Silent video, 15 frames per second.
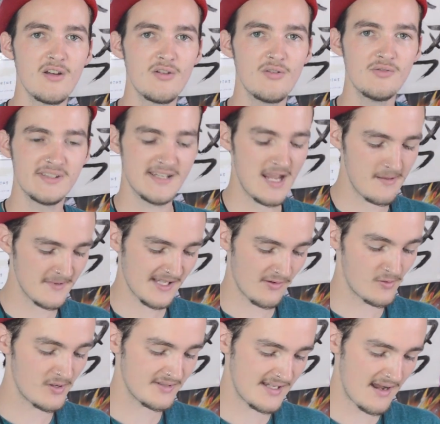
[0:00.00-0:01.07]
whose name is, I
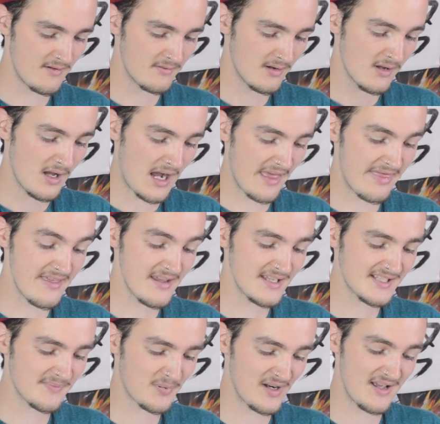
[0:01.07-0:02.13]
wrote it down, I think
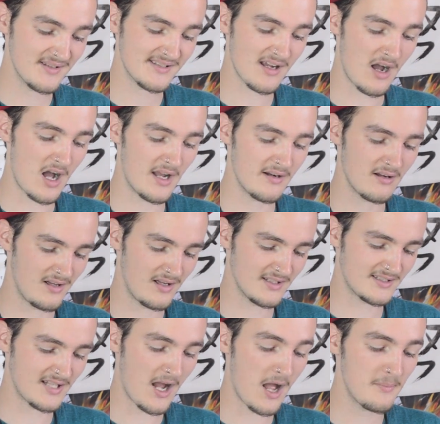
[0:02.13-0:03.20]
it's pronounced
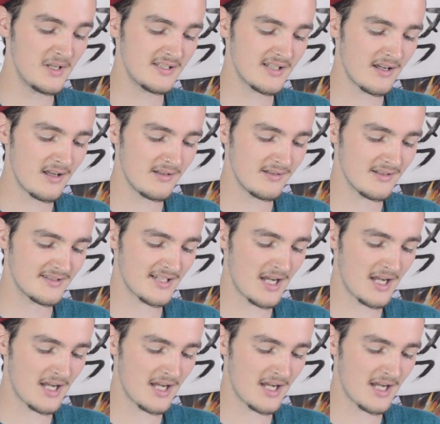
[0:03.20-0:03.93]
automaton.